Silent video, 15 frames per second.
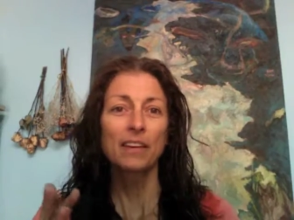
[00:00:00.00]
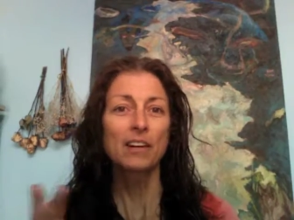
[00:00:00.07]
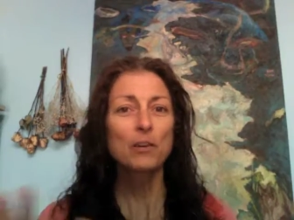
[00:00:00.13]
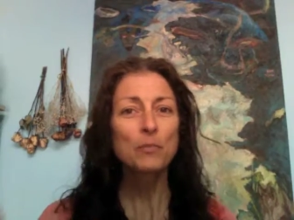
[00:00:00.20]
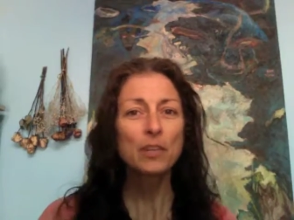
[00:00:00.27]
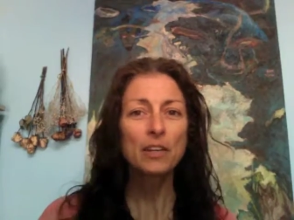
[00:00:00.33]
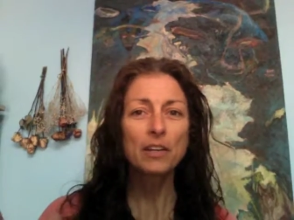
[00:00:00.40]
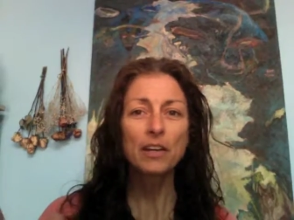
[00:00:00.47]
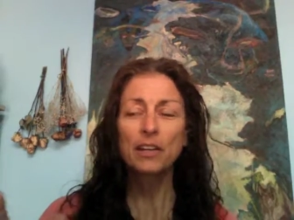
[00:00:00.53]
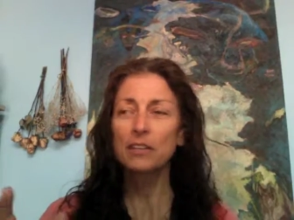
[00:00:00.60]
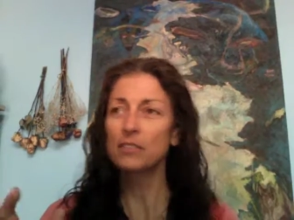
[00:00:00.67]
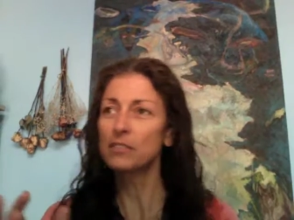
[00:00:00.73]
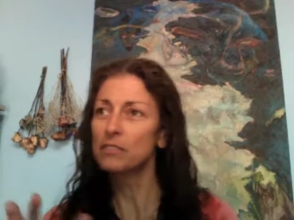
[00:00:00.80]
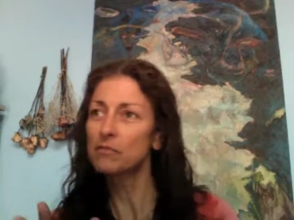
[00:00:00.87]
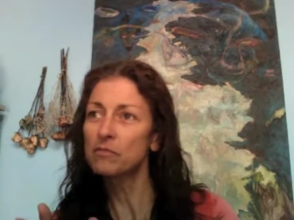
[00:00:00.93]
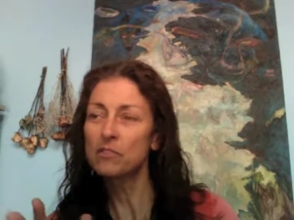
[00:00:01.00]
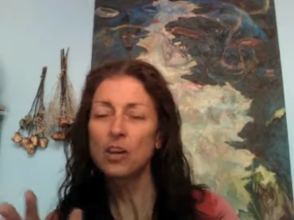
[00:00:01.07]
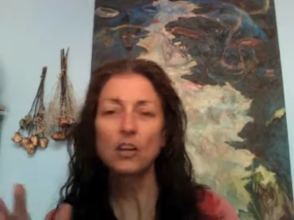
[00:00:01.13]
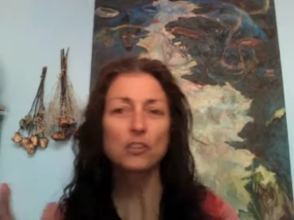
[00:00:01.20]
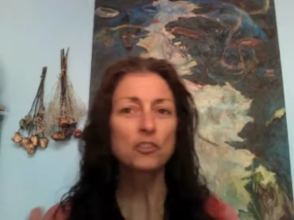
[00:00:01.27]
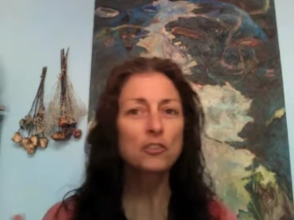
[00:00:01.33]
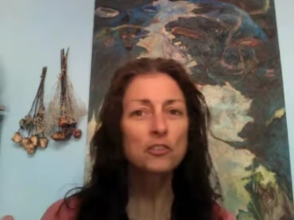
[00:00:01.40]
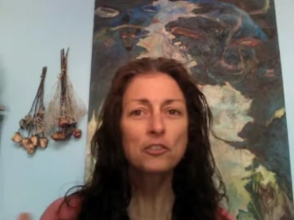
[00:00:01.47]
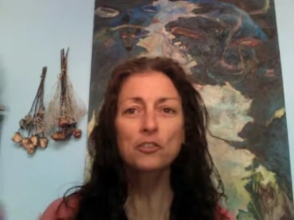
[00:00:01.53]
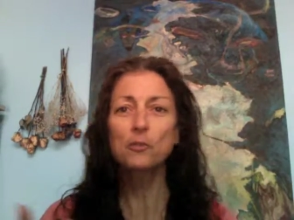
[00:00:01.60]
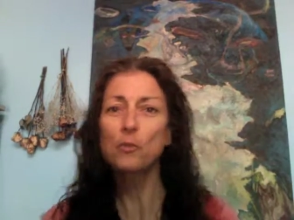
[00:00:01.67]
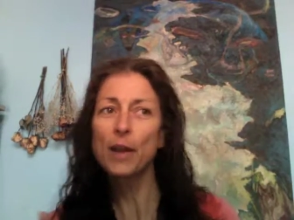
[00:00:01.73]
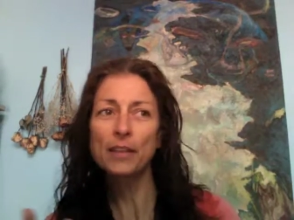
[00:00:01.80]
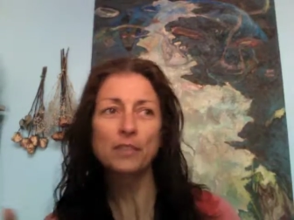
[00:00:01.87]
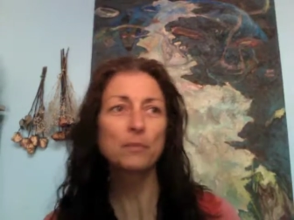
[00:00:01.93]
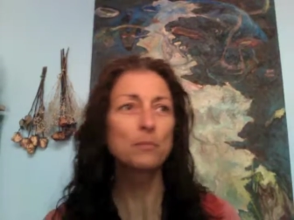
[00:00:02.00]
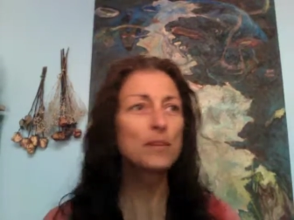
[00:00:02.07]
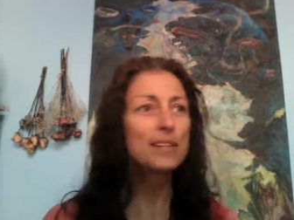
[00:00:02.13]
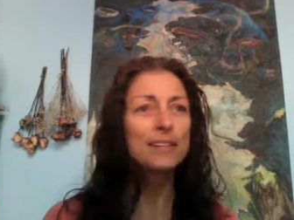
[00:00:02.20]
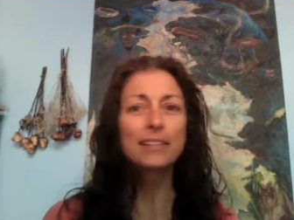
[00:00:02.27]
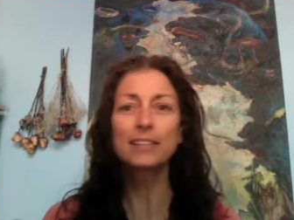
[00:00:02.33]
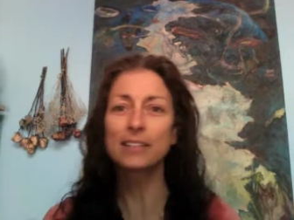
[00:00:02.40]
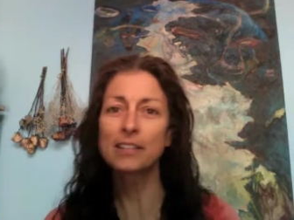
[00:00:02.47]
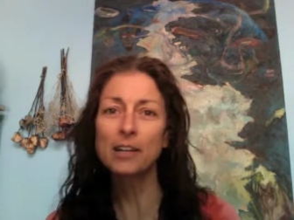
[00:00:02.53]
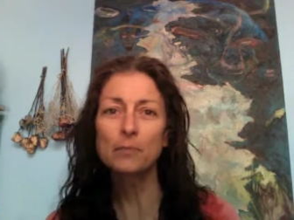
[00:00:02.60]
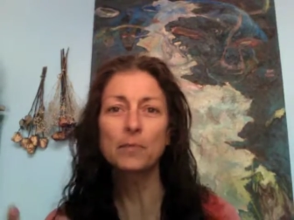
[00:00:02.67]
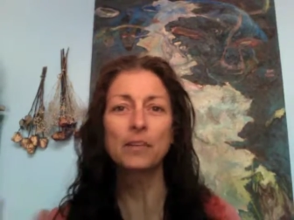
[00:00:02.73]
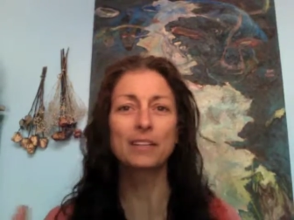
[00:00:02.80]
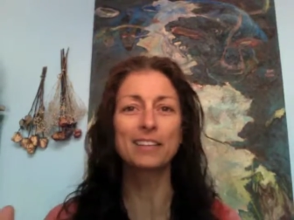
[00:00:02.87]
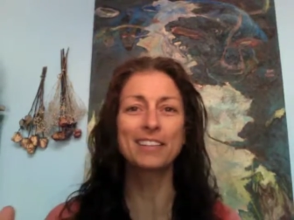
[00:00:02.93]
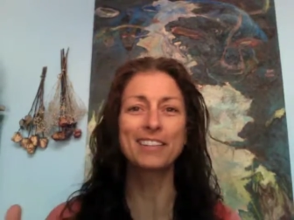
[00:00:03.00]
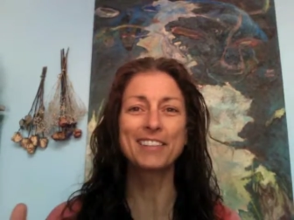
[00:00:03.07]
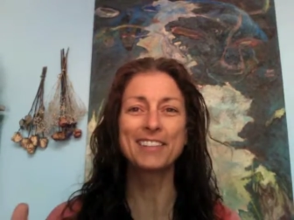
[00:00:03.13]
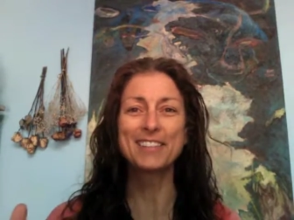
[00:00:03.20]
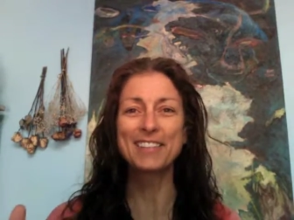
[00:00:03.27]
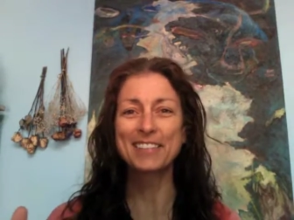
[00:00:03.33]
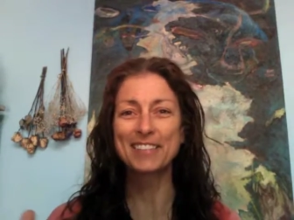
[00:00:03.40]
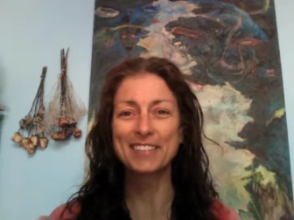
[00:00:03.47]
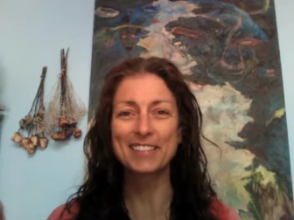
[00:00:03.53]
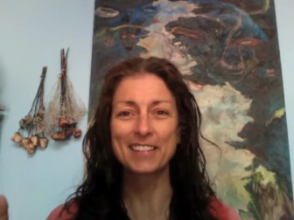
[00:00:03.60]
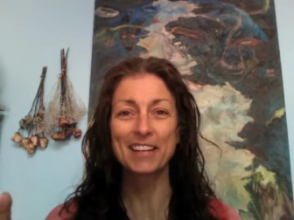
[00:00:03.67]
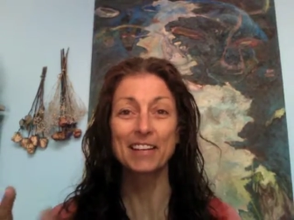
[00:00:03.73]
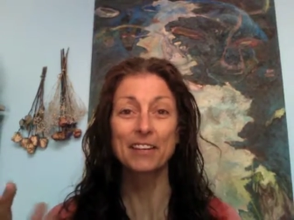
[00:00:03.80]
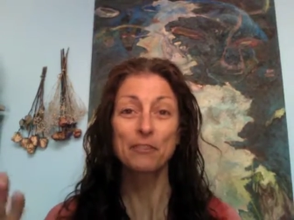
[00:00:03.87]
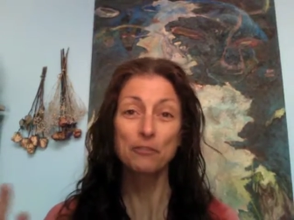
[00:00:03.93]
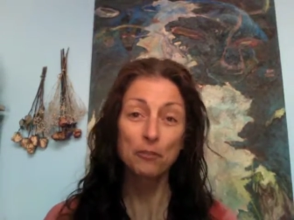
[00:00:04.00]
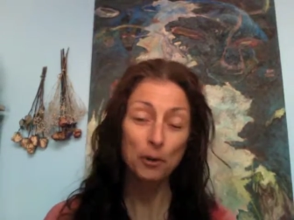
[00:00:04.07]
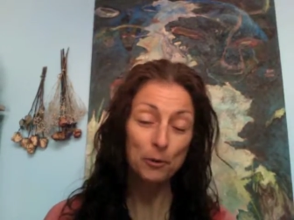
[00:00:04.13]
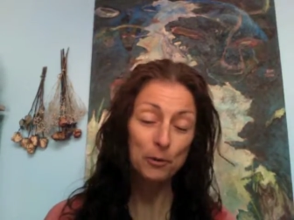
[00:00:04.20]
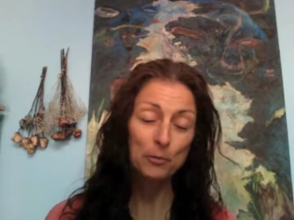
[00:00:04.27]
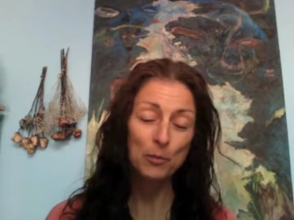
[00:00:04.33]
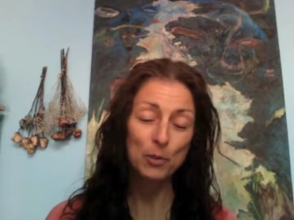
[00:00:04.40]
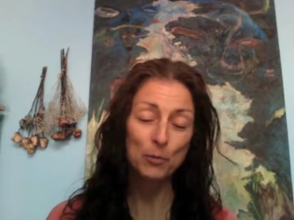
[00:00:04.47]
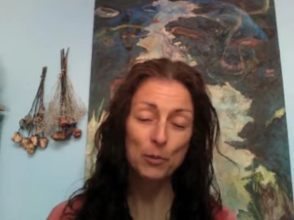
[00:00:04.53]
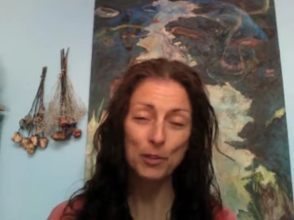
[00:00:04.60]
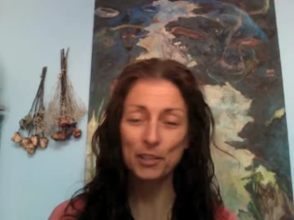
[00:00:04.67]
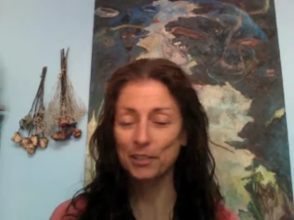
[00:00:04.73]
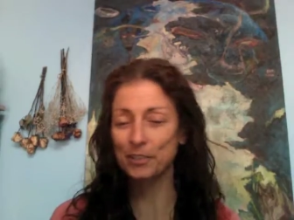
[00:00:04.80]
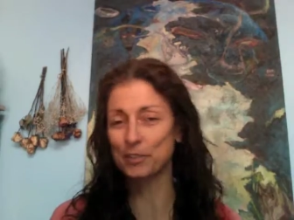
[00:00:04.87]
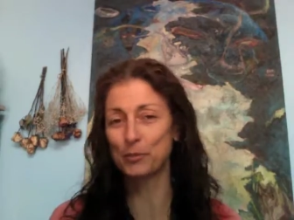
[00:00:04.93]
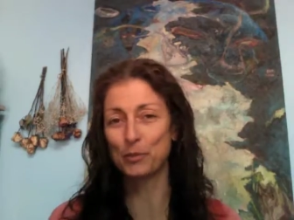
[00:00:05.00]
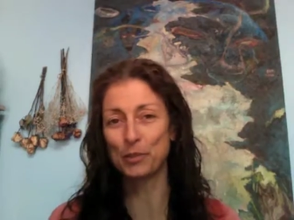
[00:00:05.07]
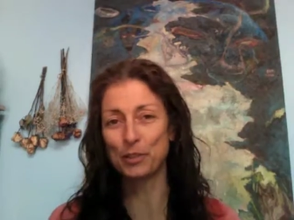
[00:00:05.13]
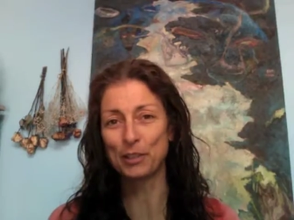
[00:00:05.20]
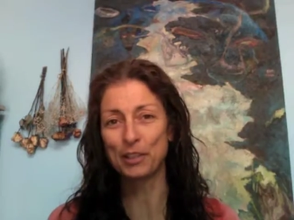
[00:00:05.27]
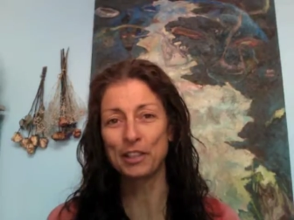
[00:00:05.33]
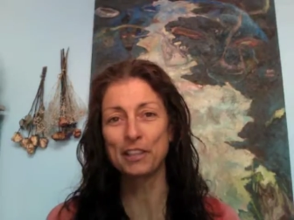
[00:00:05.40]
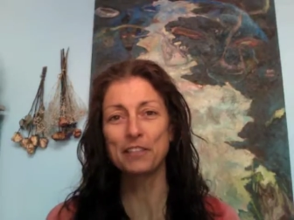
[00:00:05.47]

coming, not sure when the beat is coming, you know, it's four would be predictable.